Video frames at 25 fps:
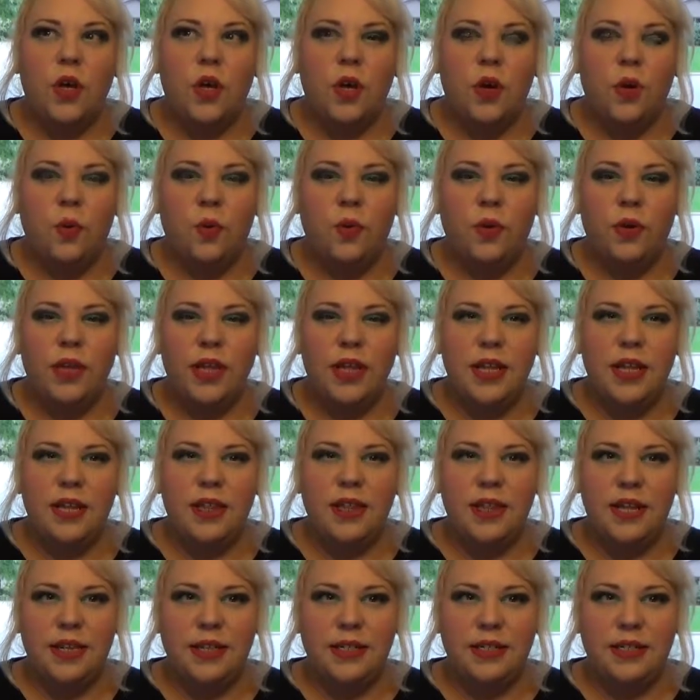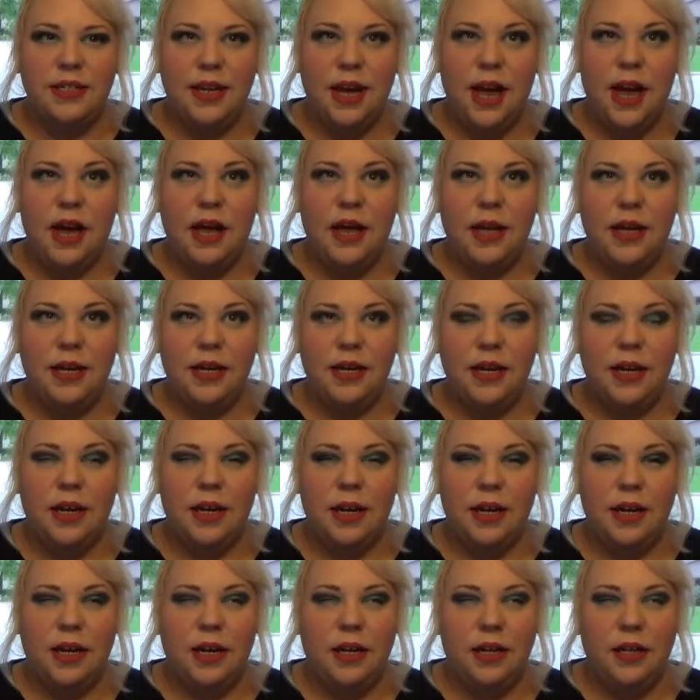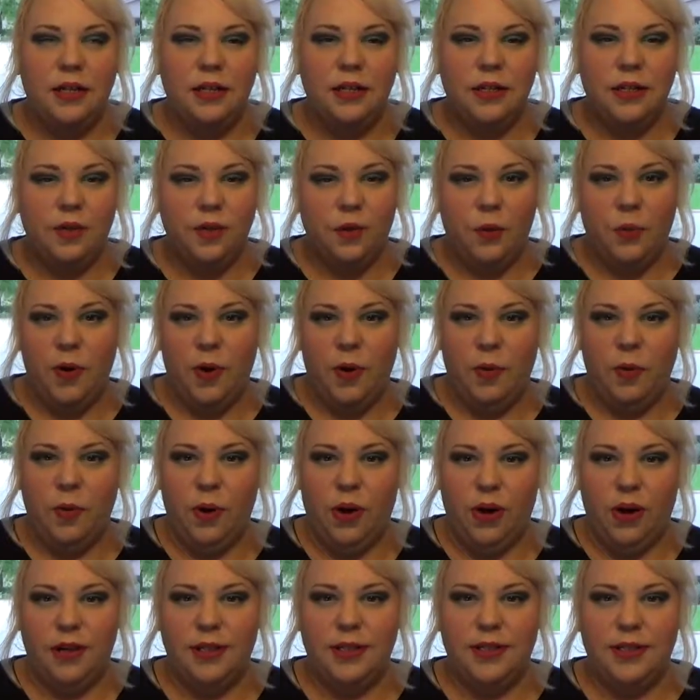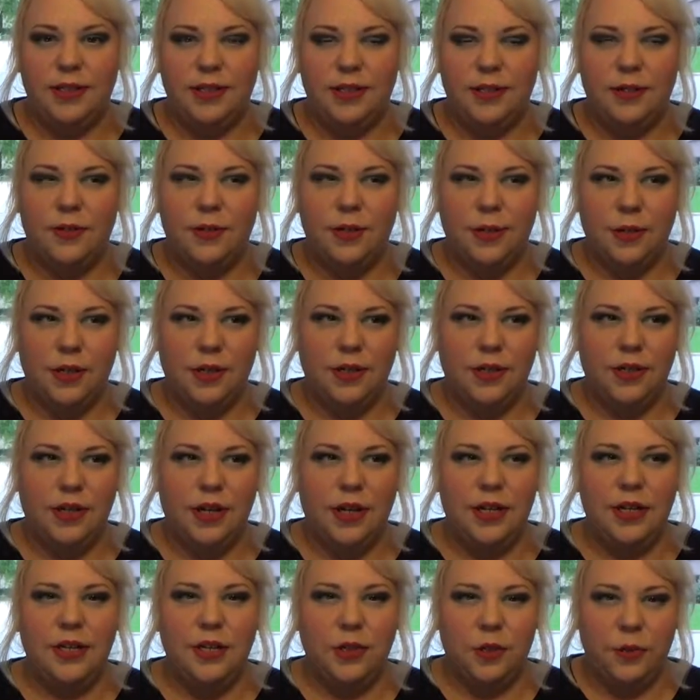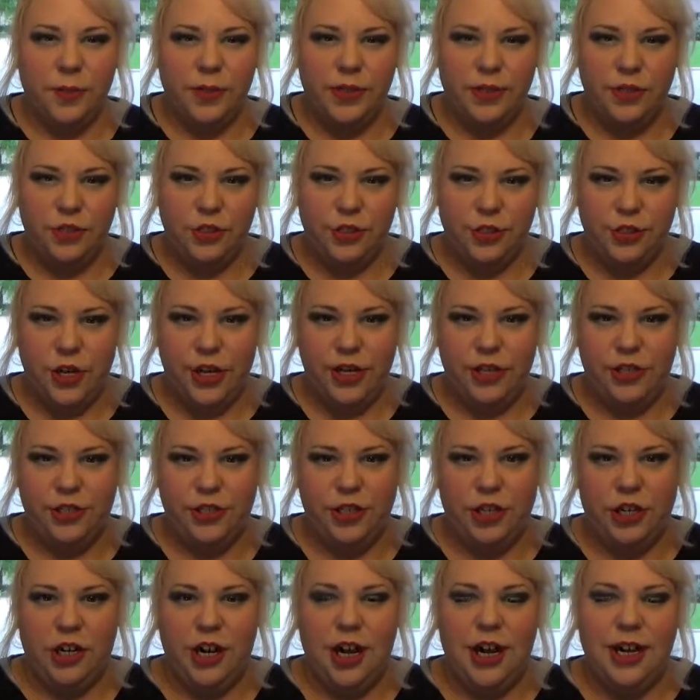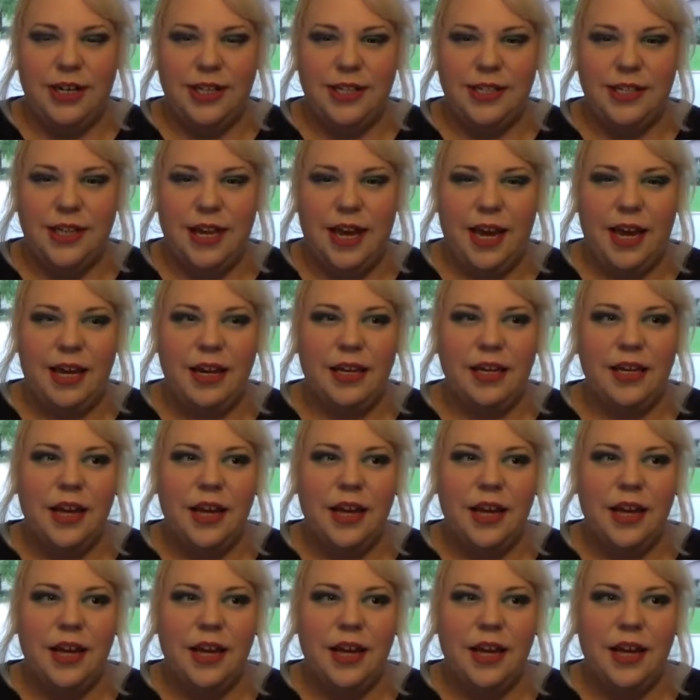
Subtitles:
Well, then things got a little bit worse, or a little bit stranger, I could say.